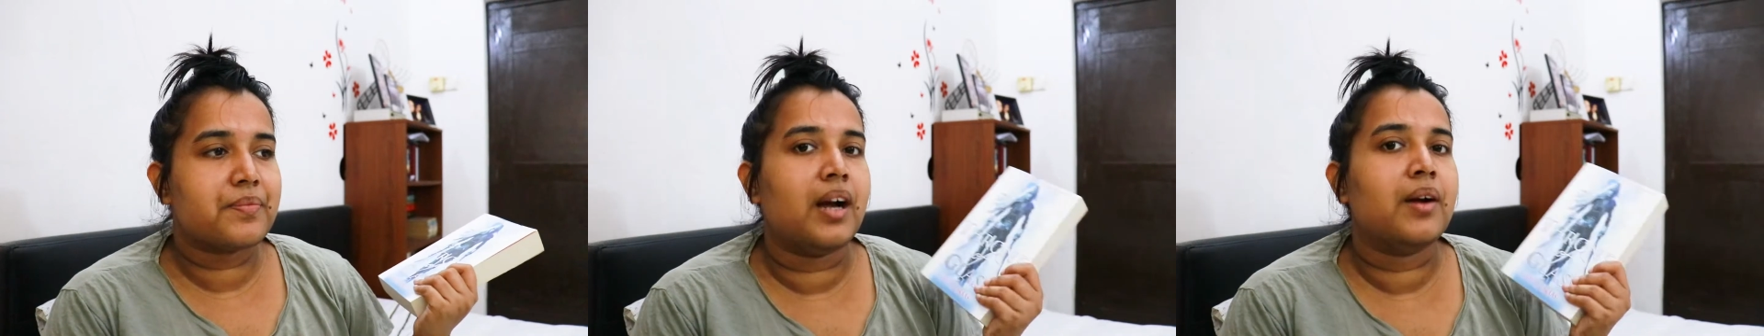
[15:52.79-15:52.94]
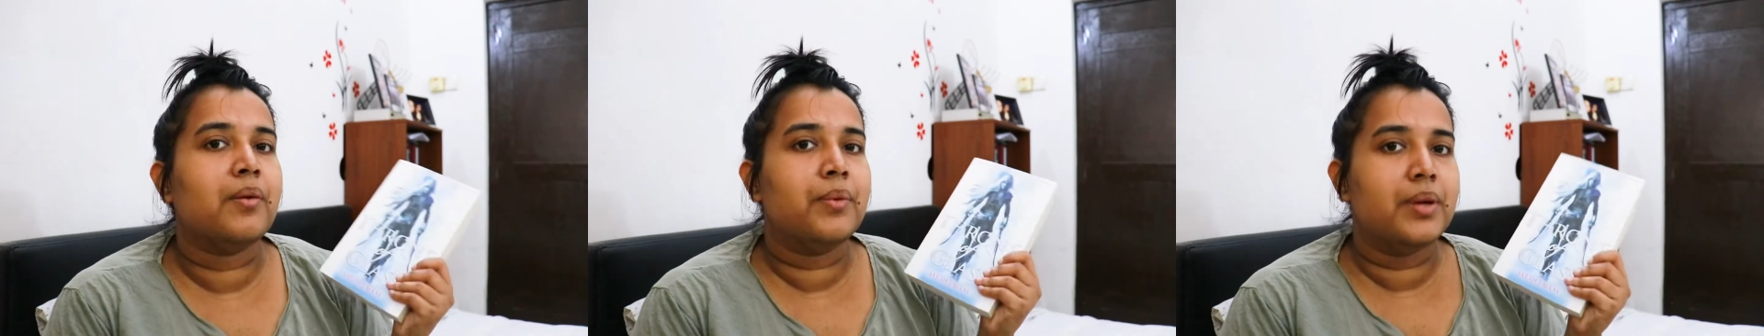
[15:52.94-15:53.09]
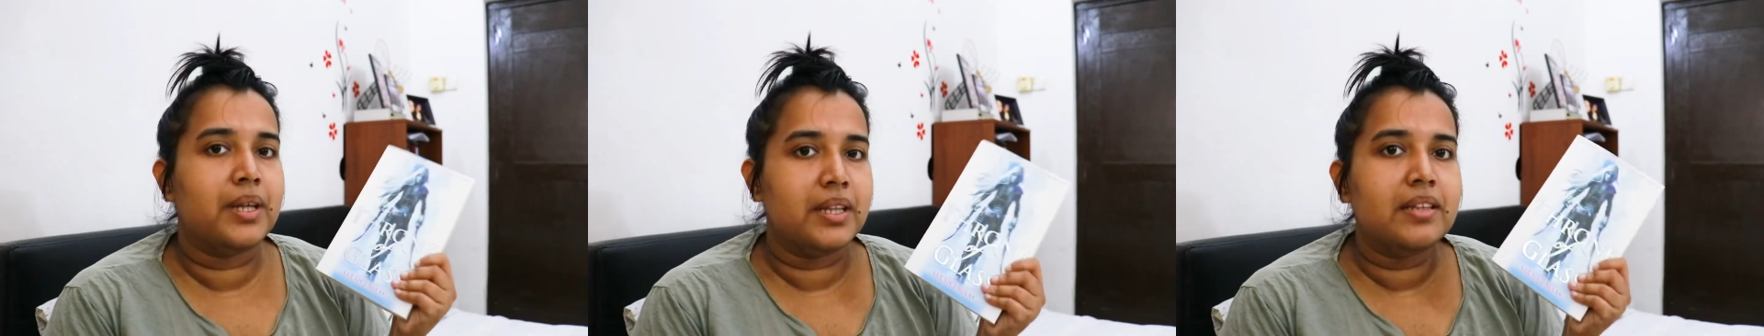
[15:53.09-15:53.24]

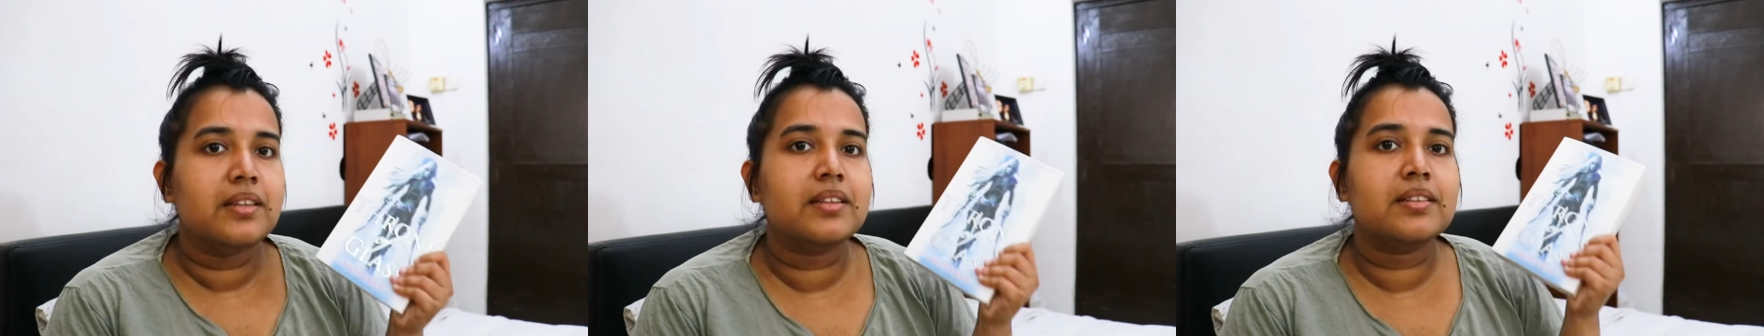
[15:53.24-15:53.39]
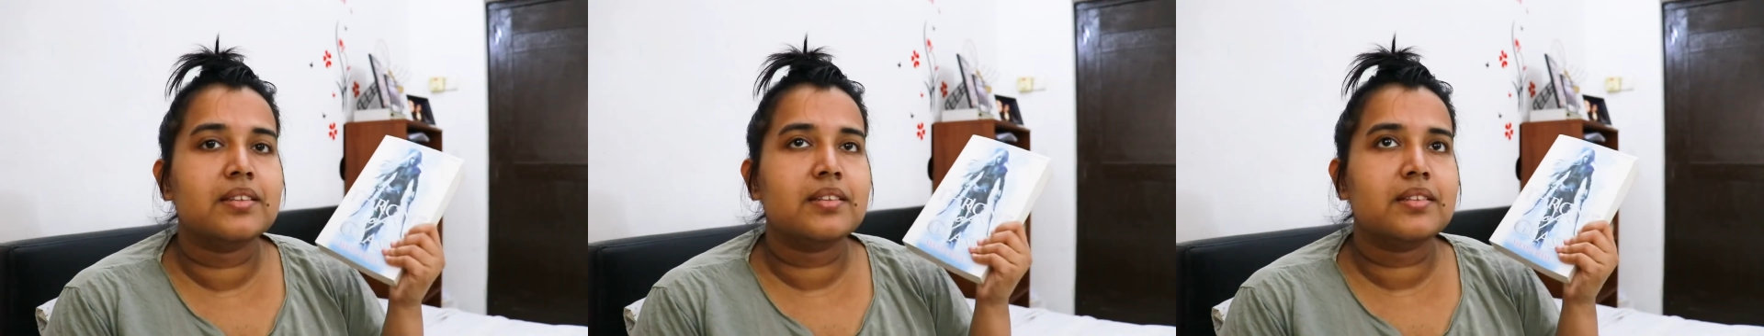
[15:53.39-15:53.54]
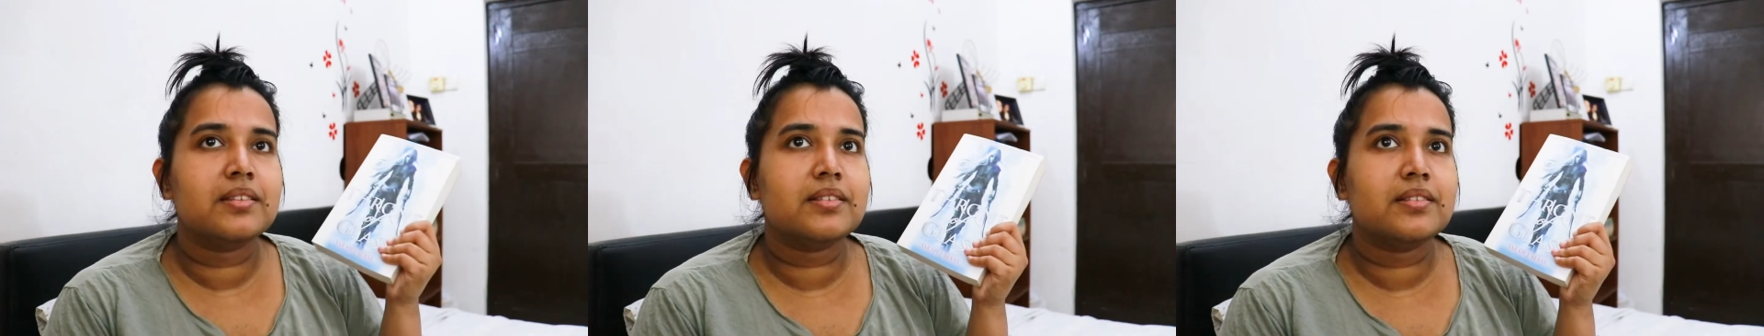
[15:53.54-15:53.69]

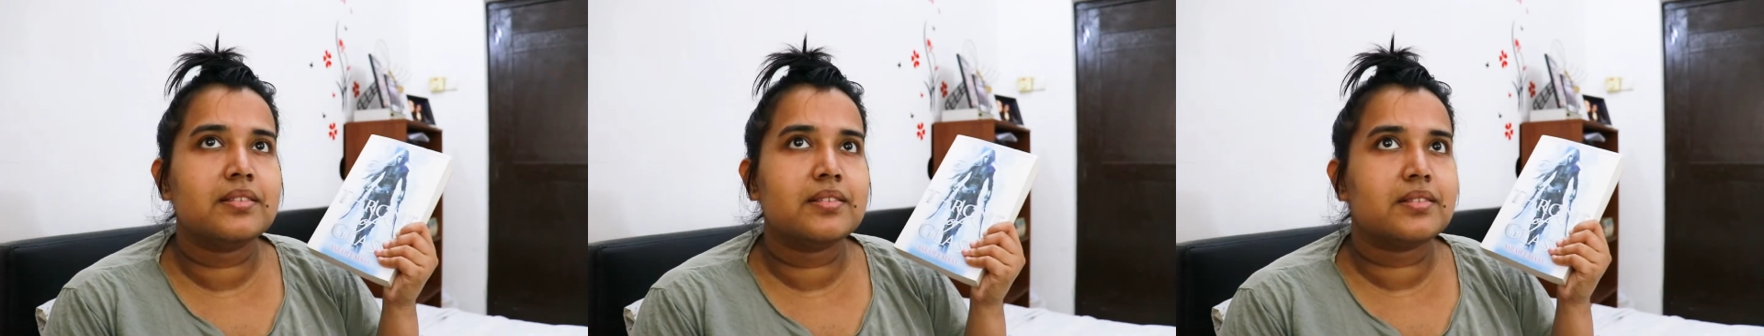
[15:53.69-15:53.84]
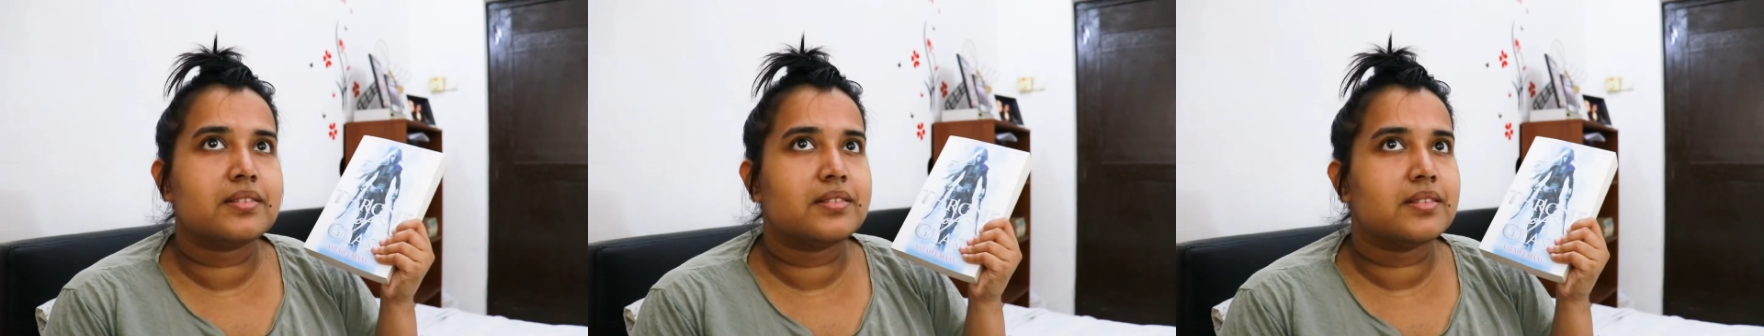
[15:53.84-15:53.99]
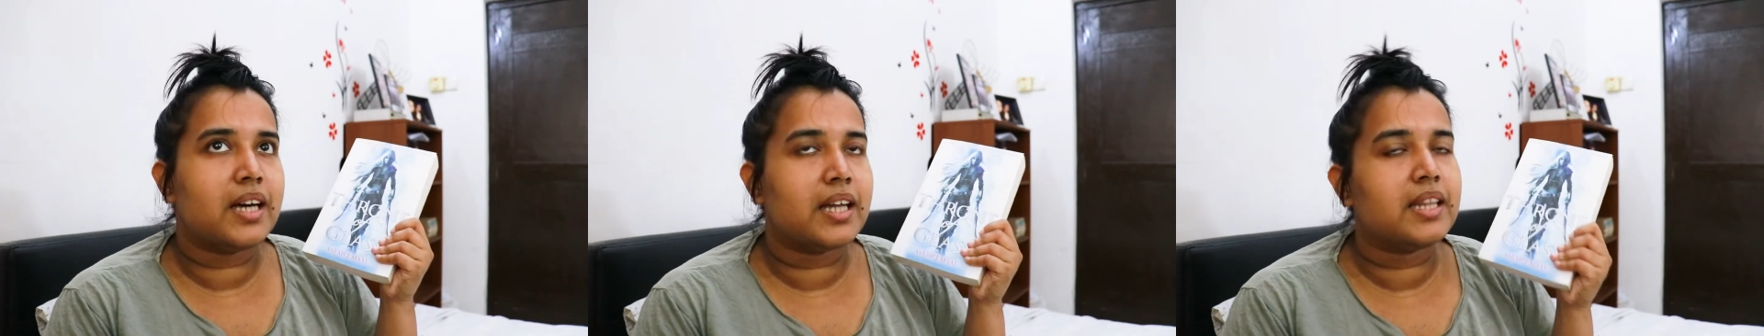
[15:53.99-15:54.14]

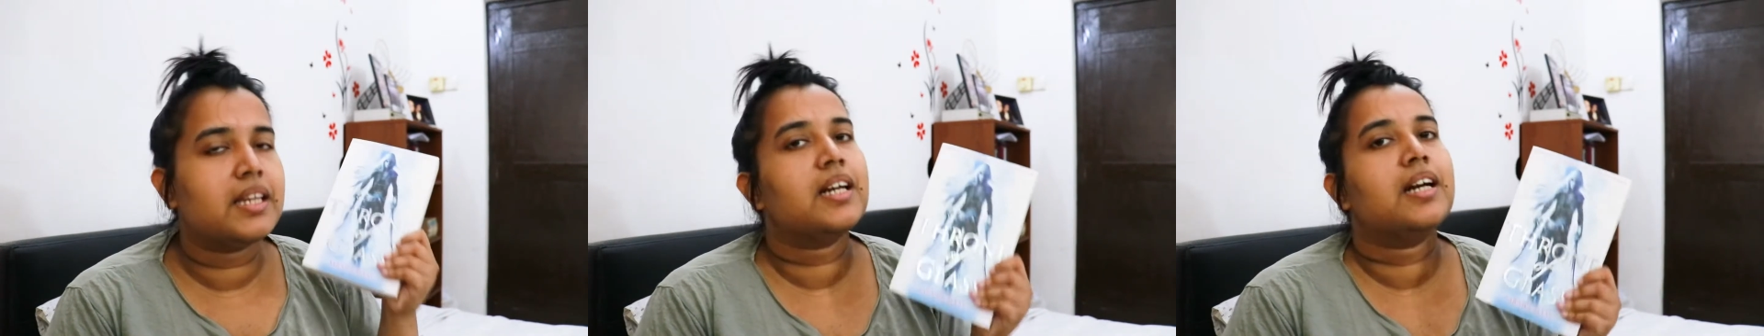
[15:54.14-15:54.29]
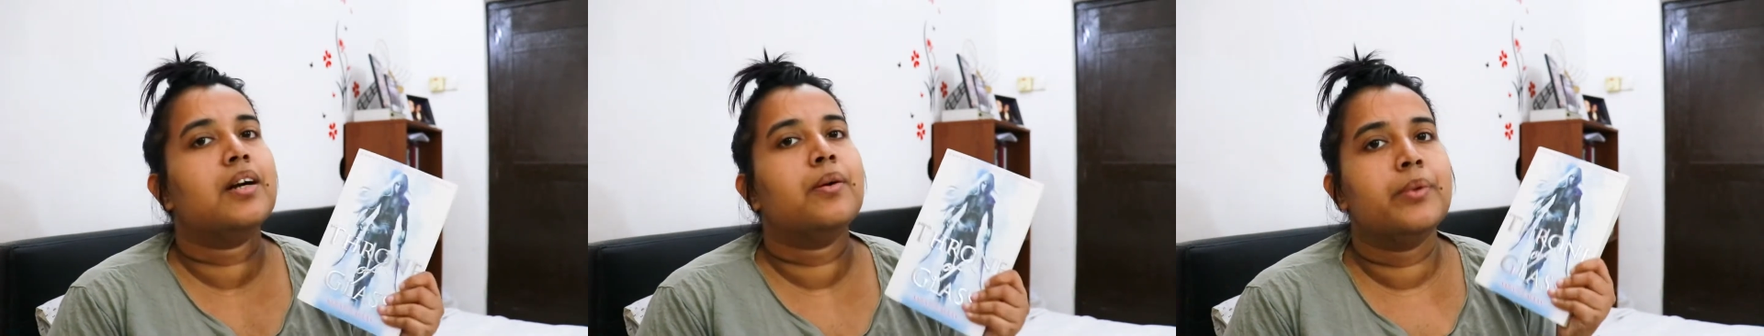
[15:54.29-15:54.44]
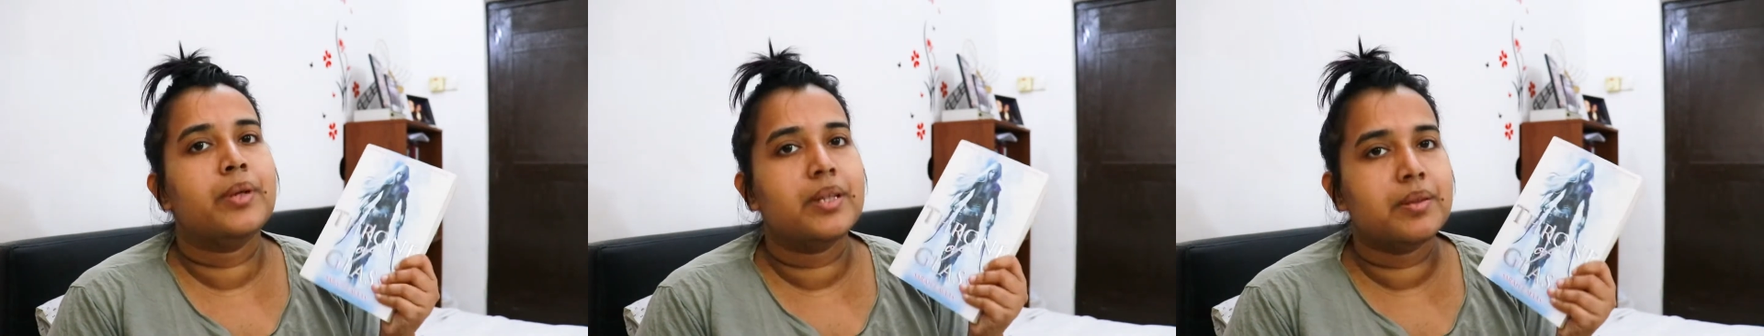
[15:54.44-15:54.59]
I think
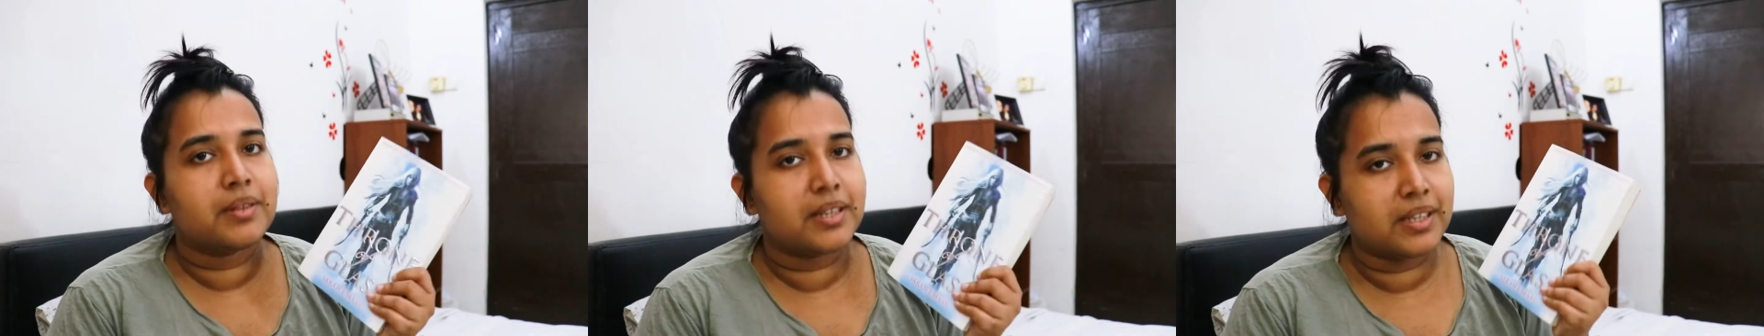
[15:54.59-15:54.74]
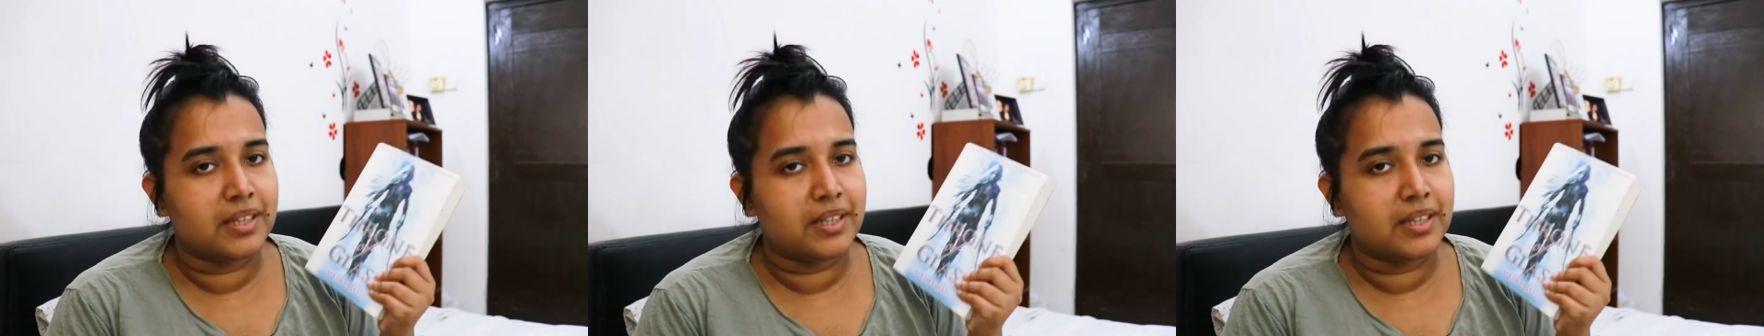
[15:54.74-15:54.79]
I will